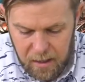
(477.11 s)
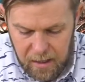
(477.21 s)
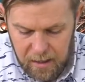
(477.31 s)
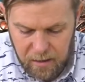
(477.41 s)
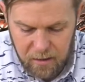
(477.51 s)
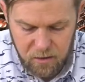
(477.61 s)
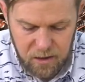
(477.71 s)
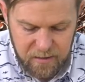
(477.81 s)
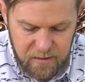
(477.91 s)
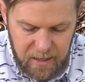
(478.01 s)
I could
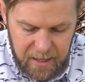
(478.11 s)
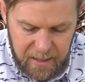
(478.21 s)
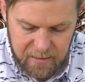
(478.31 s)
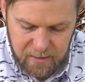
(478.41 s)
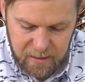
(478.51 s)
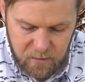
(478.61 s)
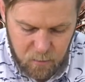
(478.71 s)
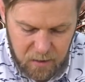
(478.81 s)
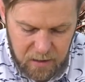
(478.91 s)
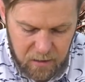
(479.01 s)
adjust the eyes, and that's
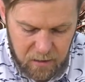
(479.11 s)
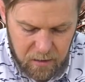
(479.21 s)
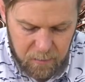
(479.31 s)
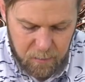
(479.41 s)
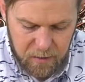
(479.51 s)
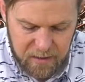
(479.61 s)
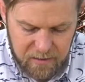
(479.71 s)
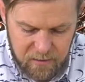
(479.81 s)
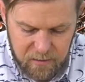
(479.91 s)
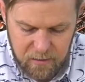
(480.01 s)
one of the places